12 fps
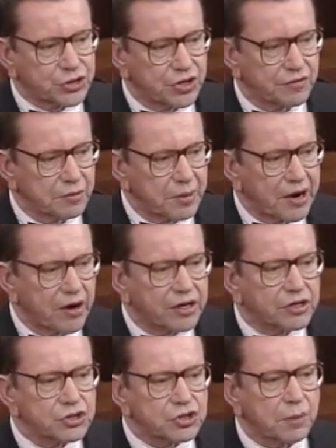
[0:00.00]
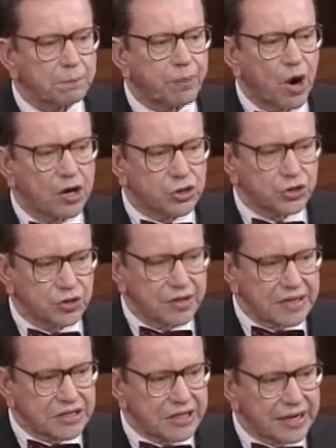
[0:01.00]
of Americans to
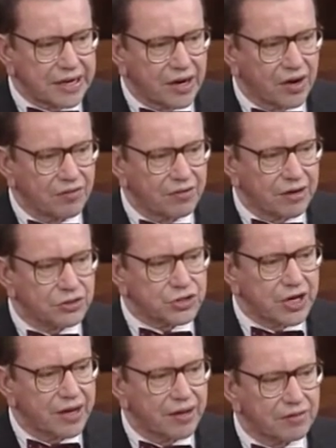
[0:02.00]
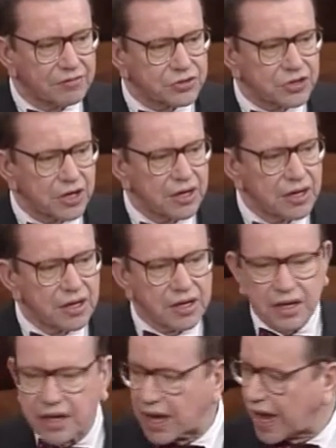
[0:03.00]
partially take care of ourselves
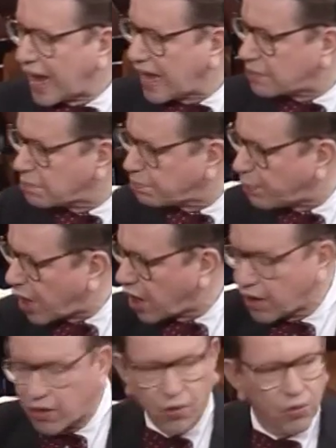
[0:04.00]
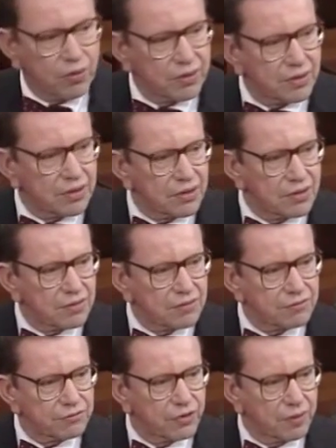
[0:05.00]
and borrow
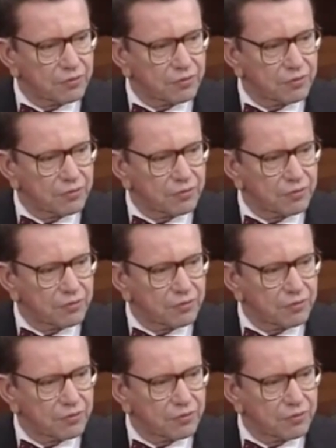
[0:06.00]
from the